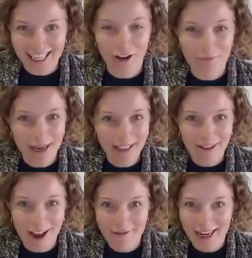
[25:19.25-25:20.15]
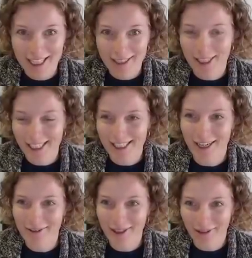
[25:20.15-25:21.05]
So I've been in Life Vantage for just
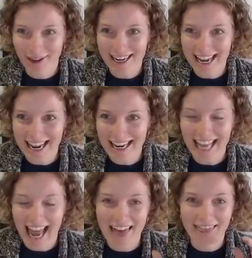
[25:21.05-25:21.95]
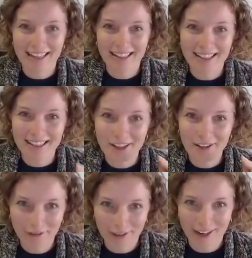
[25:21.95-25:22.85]
over 3 years. And this is the
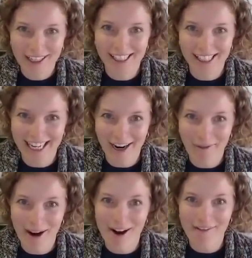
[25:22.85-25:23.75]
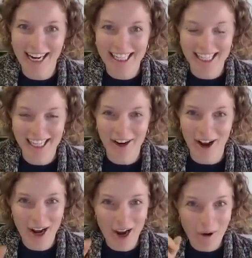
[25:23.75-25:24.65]
first year where I've actually
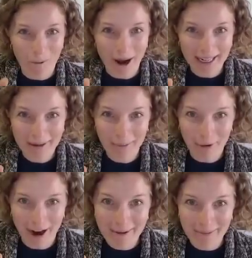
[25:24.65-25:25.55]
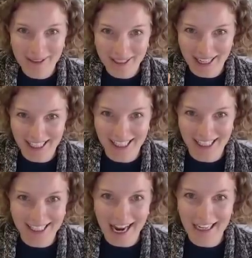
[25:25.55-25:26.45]
got one in prep. So he's just
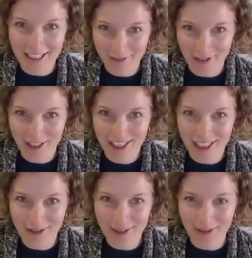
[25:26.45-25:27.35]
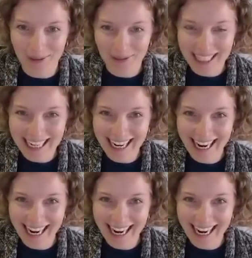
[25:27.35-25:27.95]
started his first year of schooling.